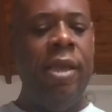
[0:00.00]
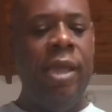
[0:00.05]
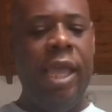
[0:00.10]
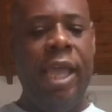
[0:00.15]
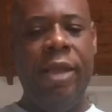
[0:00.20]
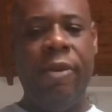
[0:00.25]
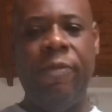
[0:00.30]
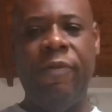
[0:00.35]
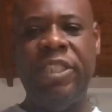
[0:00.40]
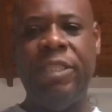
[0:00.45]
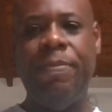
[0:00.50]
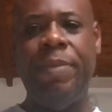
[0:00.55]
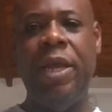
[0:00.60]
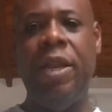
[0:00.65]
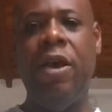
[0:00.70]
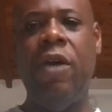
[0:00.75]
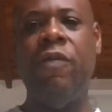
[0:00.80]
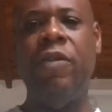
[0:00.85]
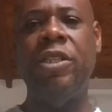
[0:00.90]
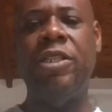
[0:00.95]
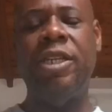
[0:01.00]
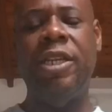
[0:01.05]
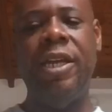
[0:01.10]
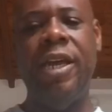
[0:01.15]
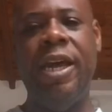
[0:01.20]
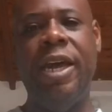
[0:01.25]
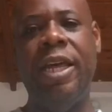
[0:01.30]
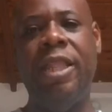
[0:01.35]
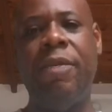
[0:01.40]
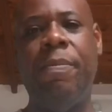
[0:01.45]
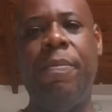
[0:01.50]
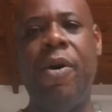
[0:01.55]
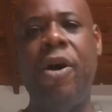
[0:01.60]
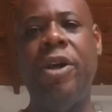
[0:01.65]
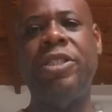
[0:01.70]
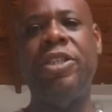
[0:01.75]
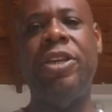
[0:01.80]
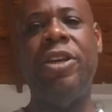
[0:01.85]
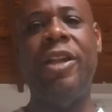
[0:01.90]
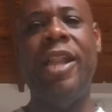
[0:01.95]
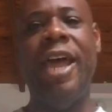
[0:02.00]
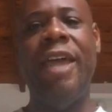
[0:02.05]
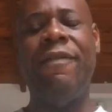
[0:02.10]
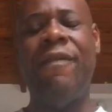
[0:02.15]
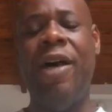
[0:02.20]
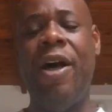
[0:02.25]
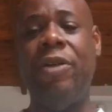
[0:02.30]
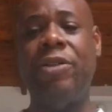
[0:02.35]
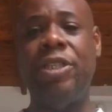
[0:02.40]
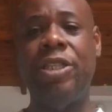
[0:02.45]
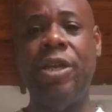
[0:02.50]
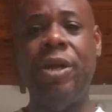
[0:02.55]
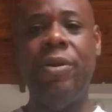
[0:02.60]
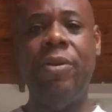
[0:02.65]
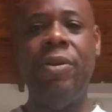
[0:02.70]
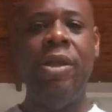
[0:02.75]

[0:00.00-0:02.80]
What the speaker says: it spill over into the other parts of your life also.